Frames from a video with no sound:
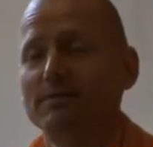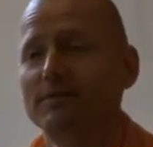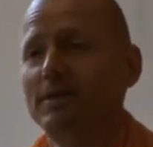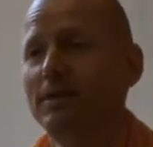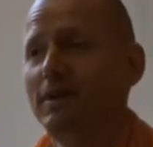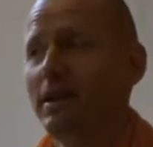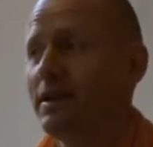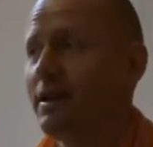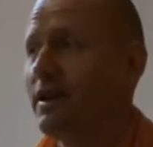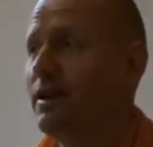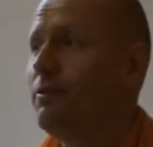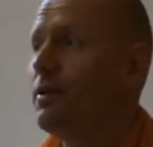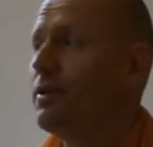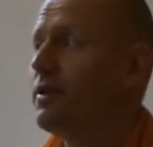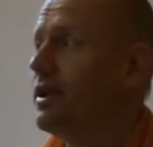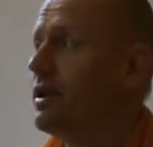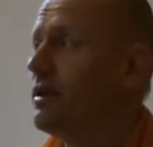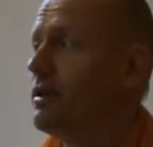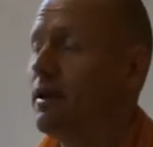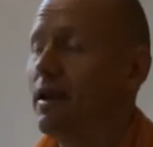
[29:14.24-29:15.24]
Like
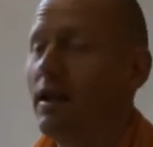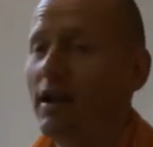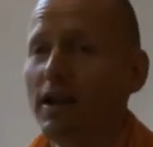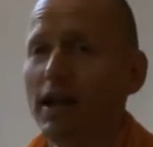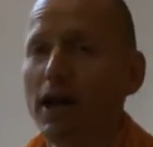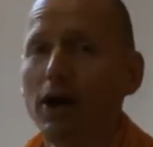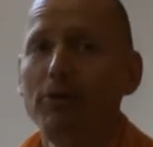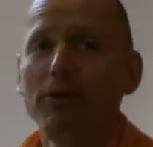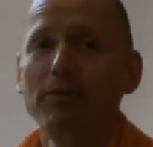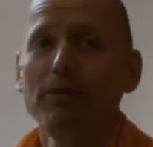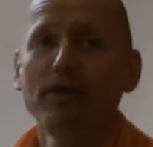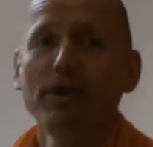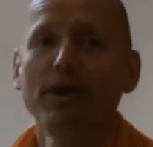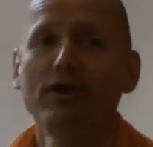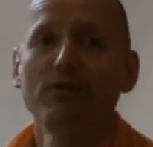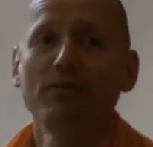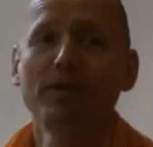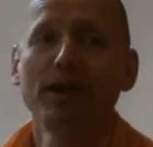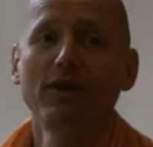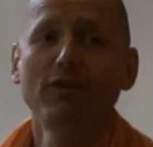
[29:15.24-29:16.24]
everything, now everything
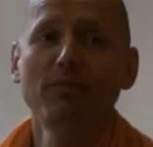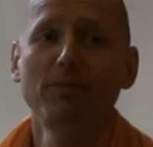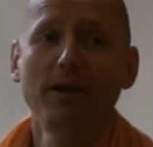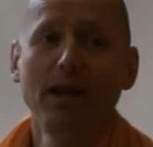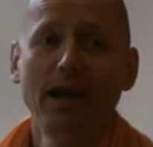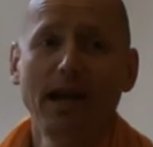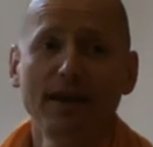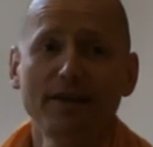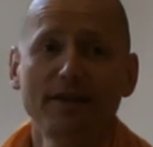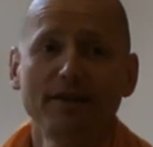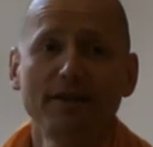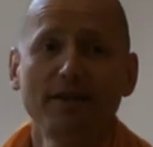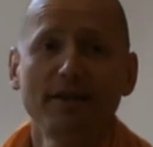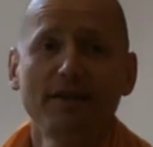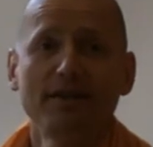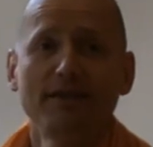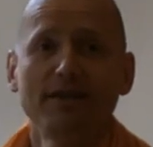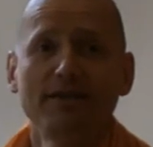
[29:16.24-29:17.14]
is made of plastic.